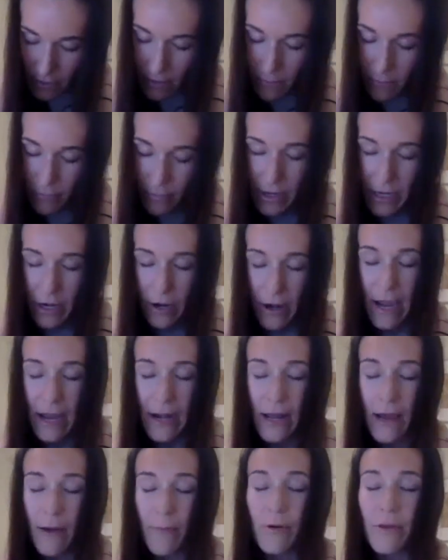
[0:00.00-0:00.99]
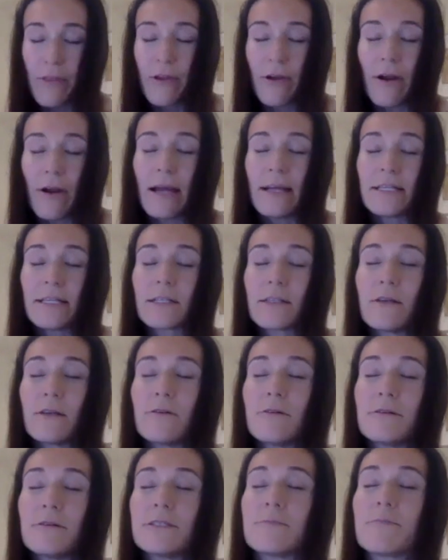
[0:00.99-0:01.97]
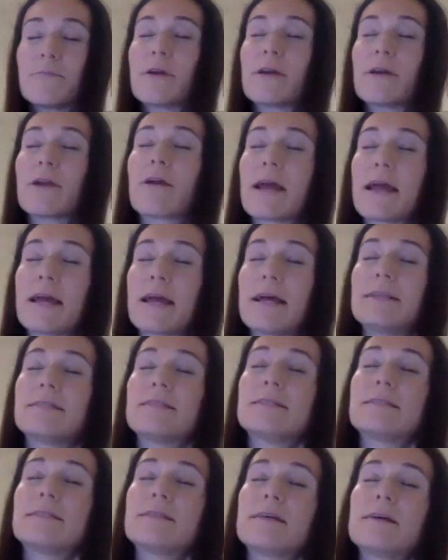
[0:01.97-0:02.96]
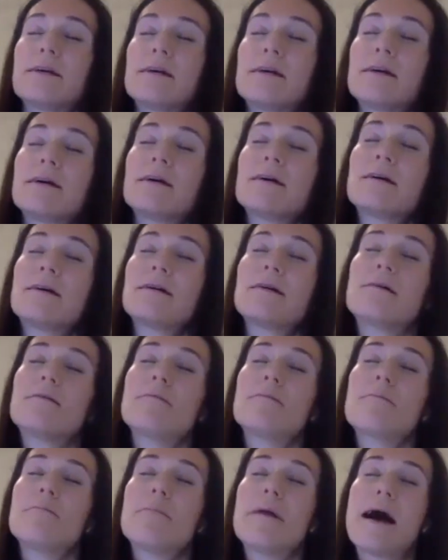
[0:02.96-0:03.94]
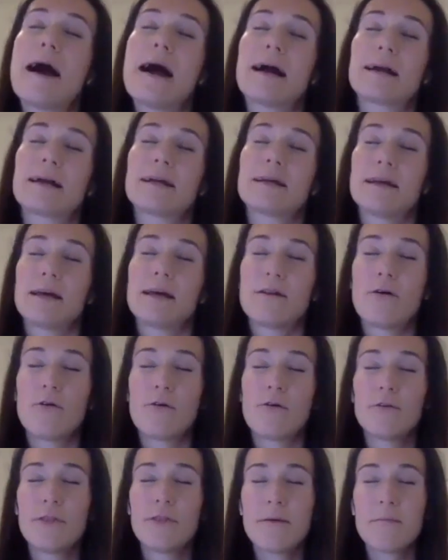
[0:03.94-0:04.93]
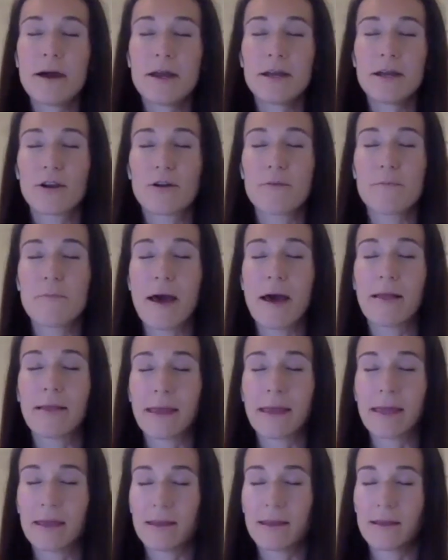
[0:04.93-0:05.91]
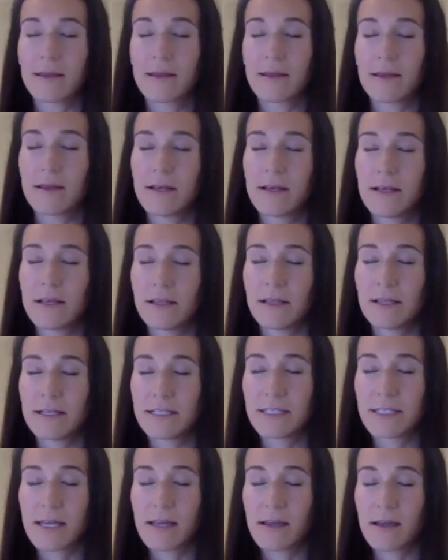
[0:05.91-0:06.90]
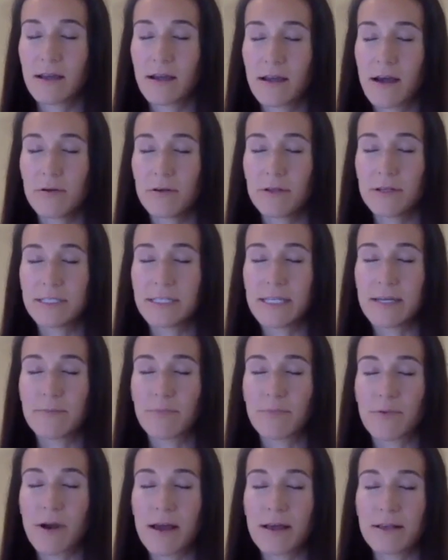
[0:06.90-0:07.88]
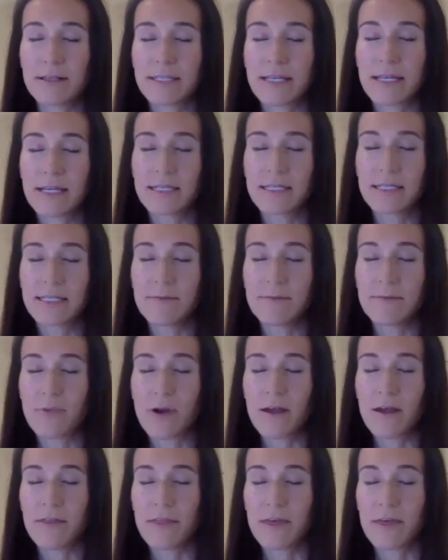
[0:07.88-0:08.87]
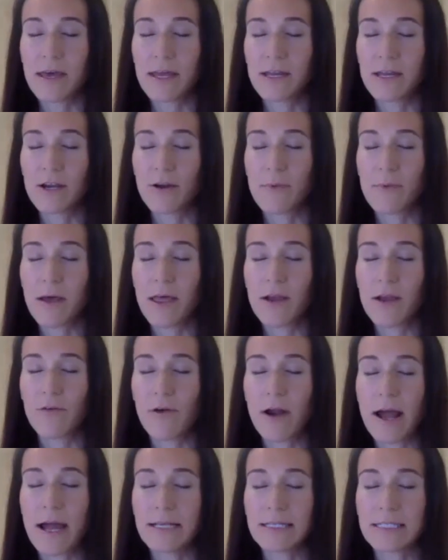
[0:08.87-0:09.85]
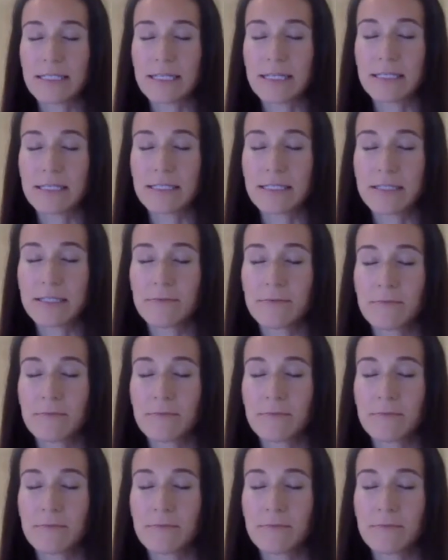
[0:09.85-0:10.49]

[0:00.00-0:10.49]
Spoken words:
And bring your head up with your eyes closed. Bring your hands back and hold them on your belly. Let's take a couple of deep breaths. Take a deep breath in, your belly rises.